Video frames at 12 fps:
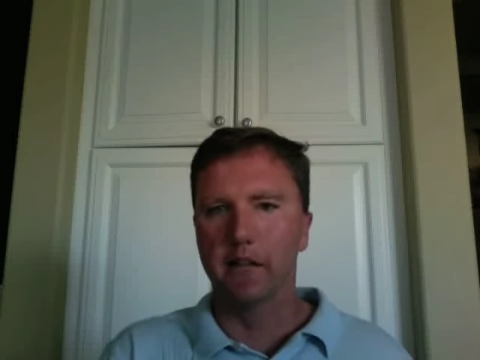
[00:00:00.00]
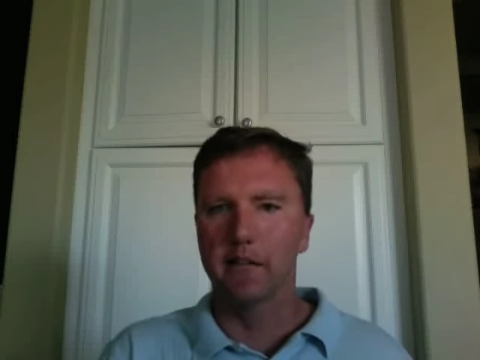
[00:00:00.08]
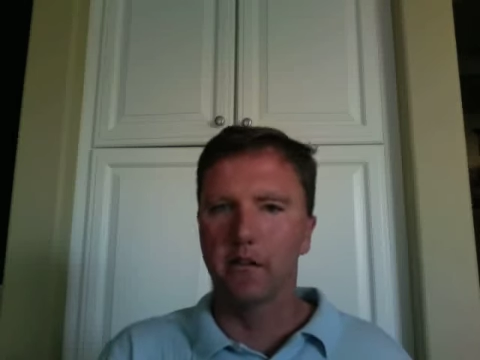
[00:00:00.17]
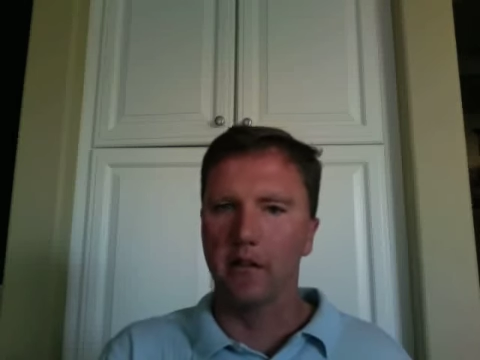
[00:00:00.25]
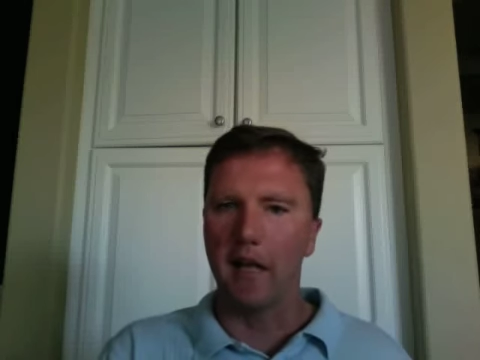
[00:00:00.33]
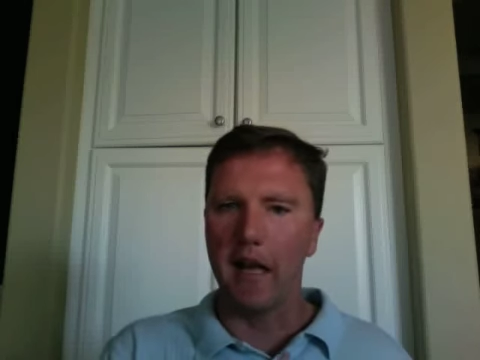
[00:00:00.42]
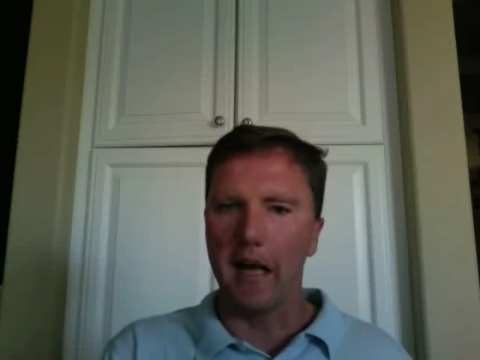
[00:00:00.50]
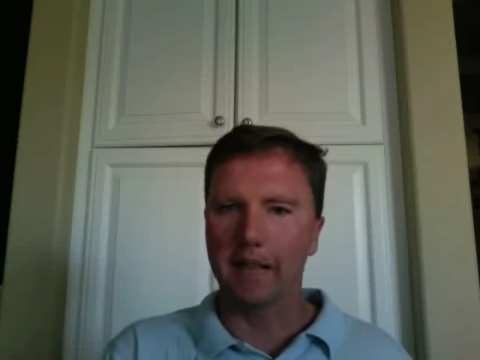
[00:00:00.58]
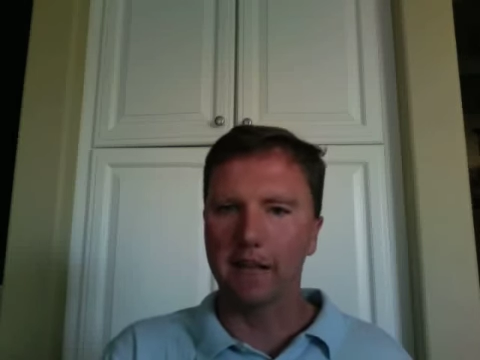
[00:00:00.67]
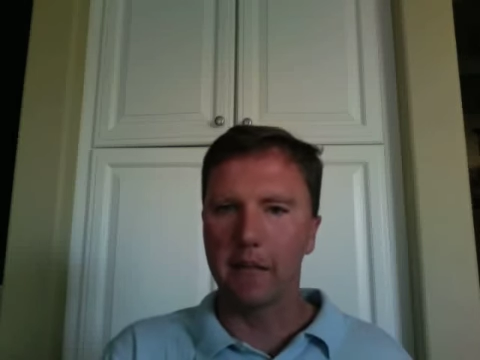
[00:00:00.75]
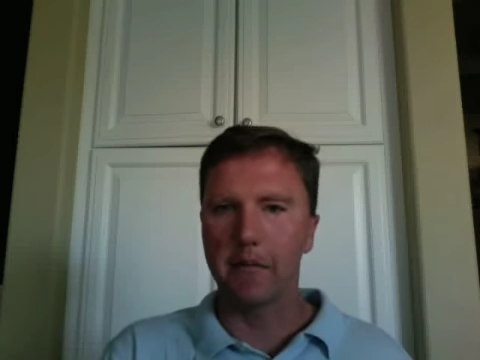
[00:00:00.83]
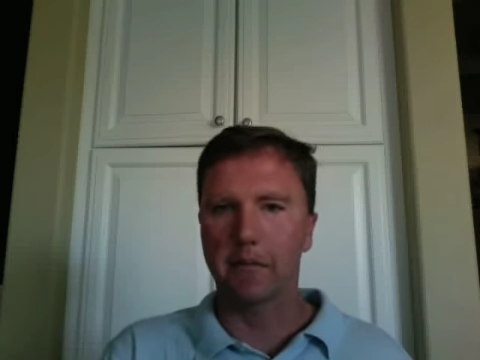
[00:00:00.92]
So the
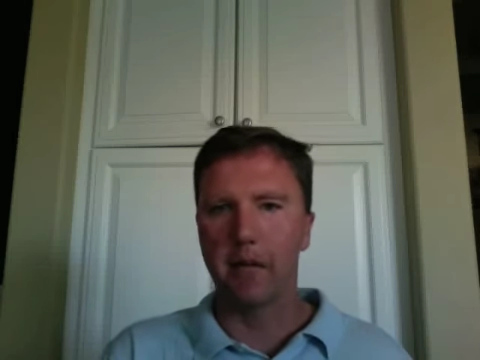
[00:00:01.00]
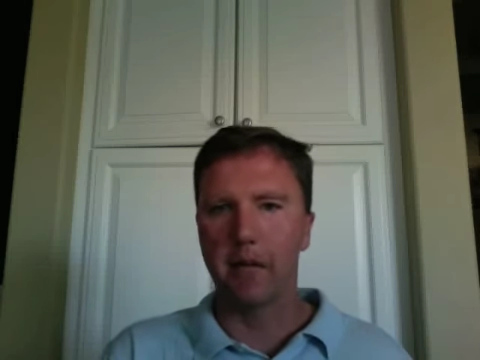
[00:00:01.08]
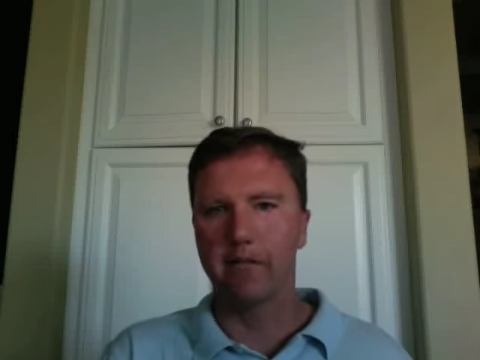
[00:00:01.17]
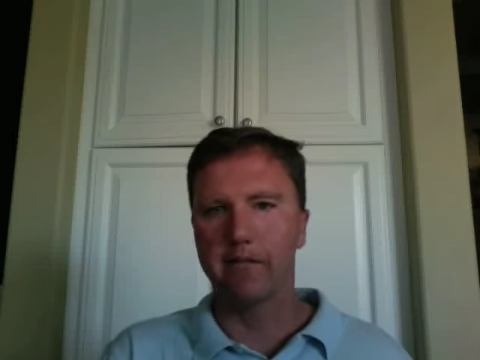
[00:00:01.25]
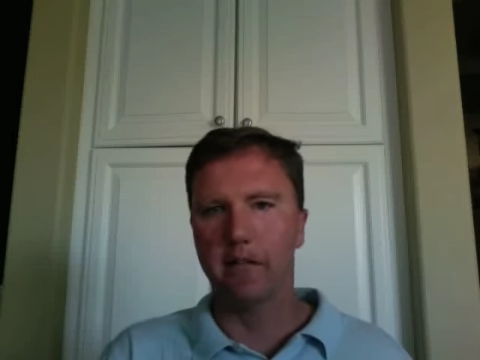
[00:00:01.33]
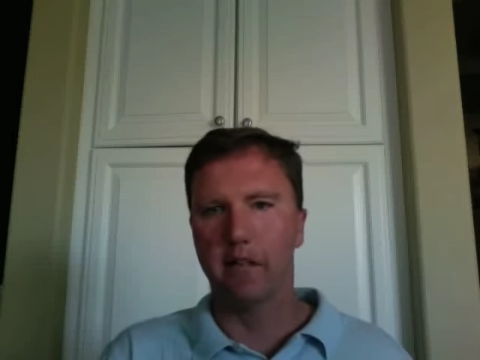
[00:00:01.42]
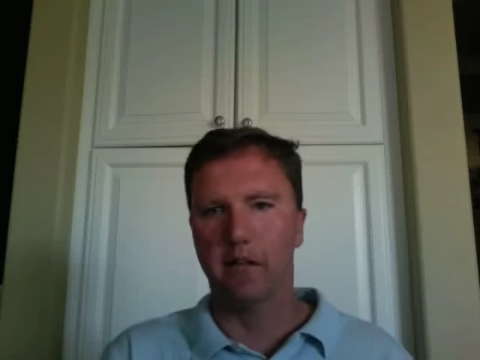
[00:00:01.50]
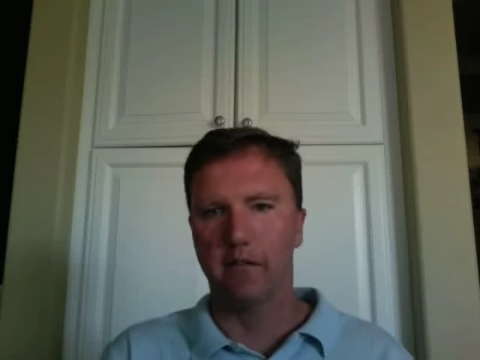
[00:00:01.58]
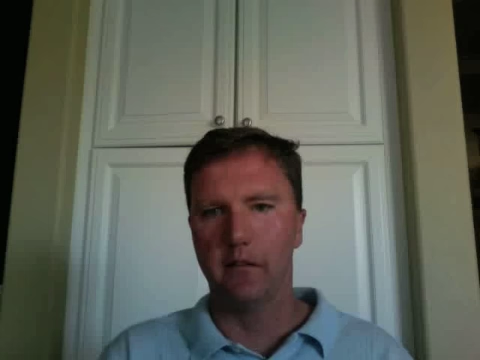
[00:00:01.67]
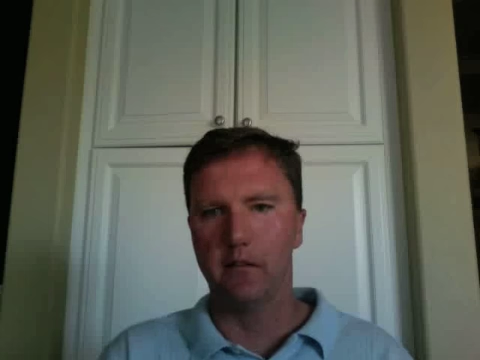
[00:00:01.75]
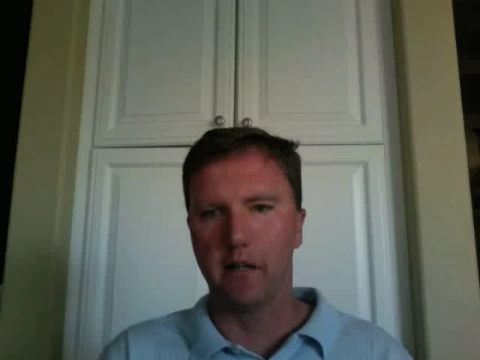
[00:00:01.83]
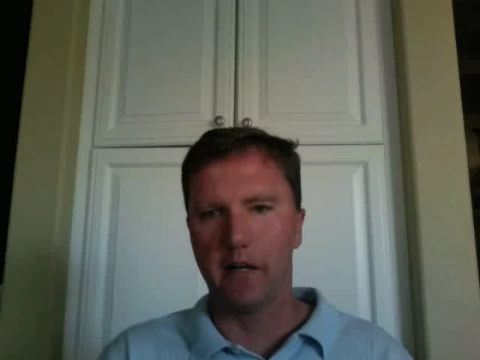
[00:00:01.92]
academic benefit of
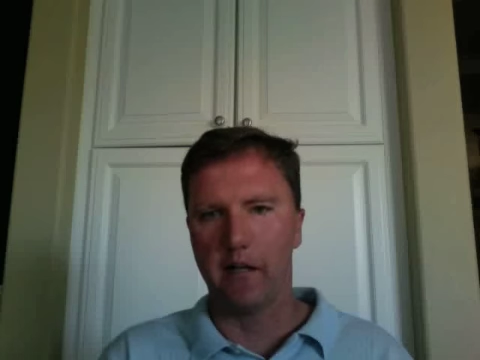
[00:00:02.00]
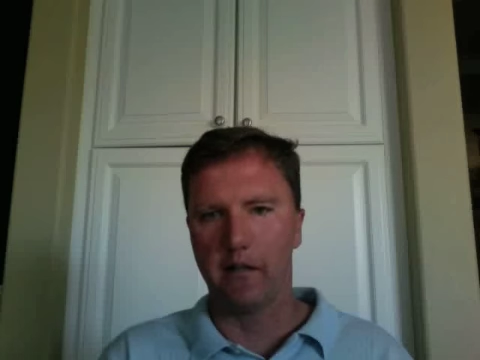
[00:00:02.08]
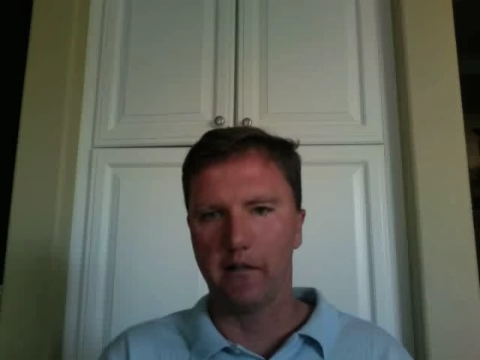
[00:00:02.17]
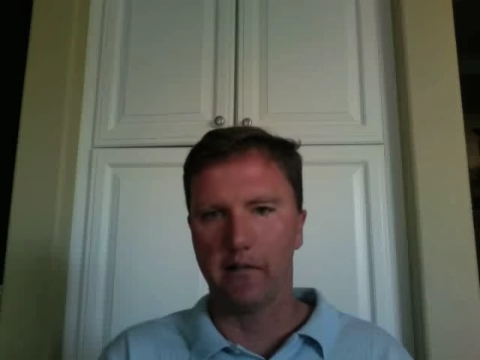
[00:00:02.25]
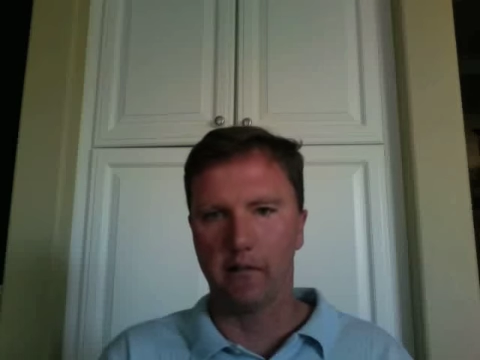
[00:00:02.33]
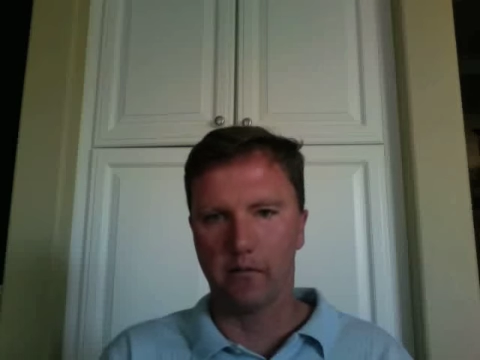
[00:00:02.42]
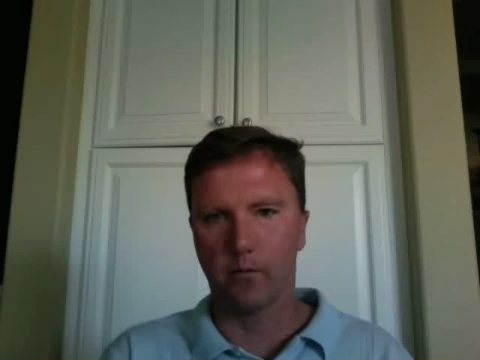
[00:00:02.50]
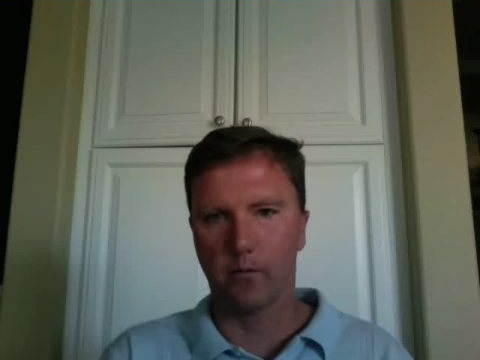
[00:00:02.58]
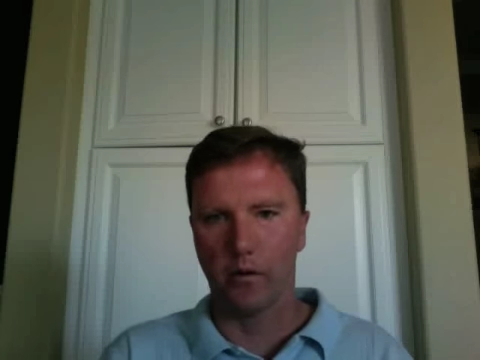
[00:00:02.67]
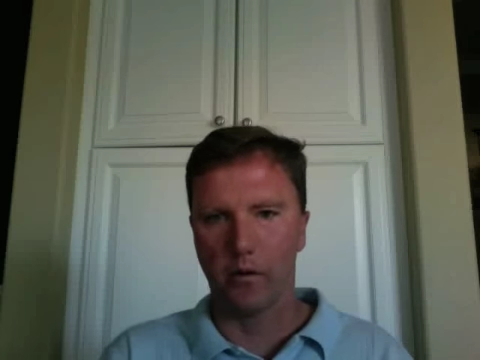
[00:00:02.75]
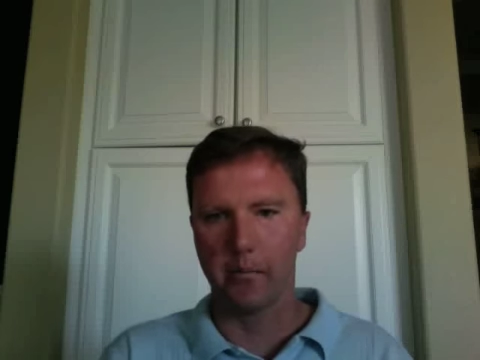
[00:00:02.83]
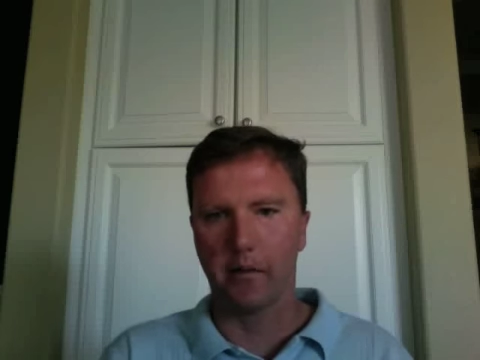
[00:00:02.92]
the child
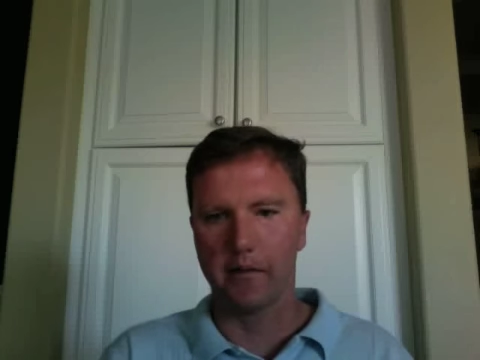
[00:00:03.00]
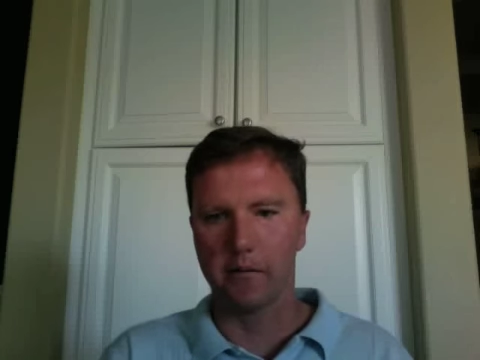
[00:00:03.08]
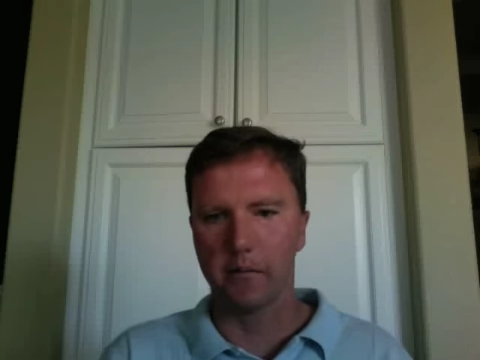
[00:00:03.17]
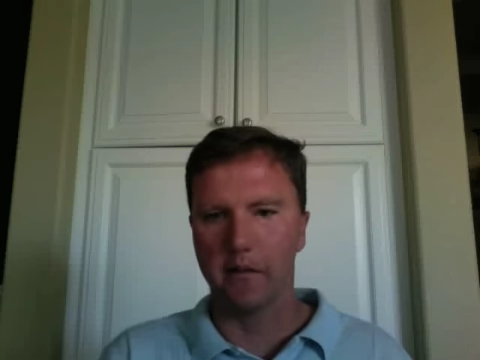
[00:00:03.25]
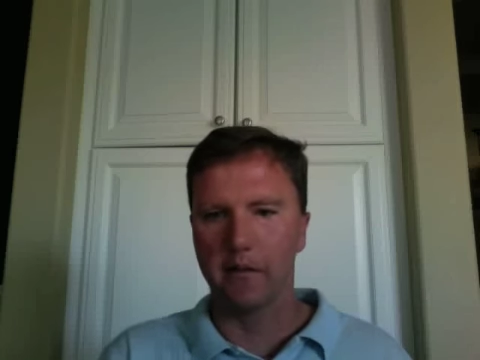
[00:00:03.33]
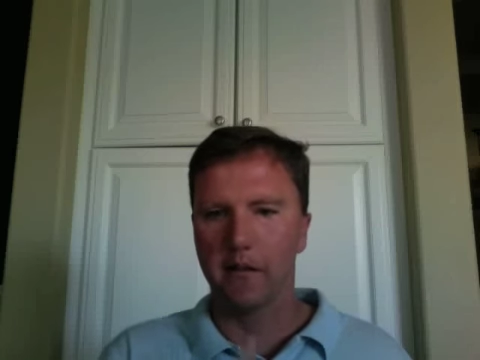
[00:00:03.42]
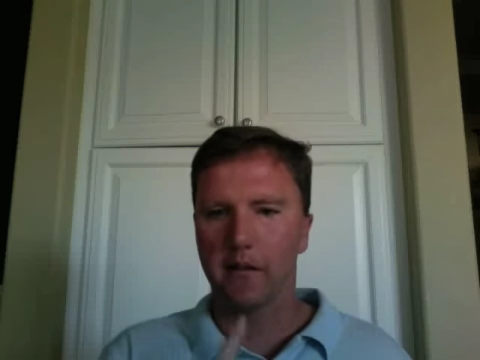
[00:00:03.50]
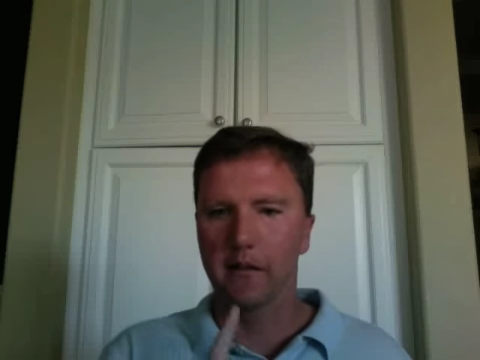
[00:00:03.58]
for the placement.